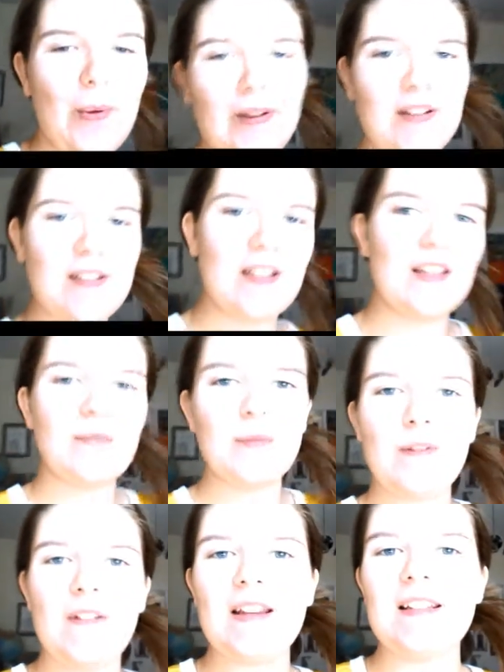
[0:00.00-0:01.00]
going to see the
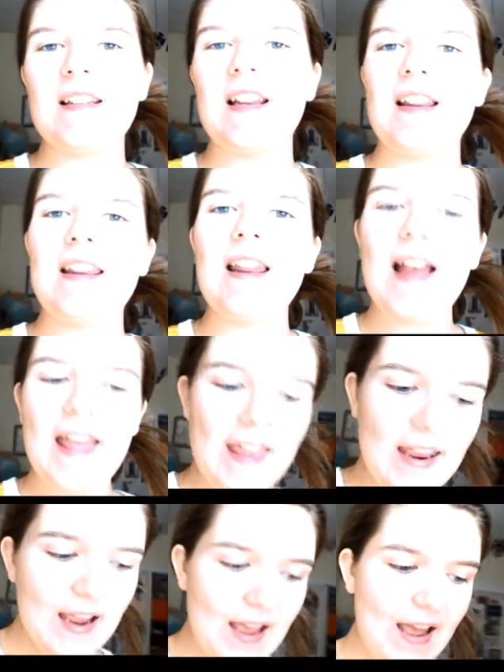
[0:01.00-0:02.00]
movie tonight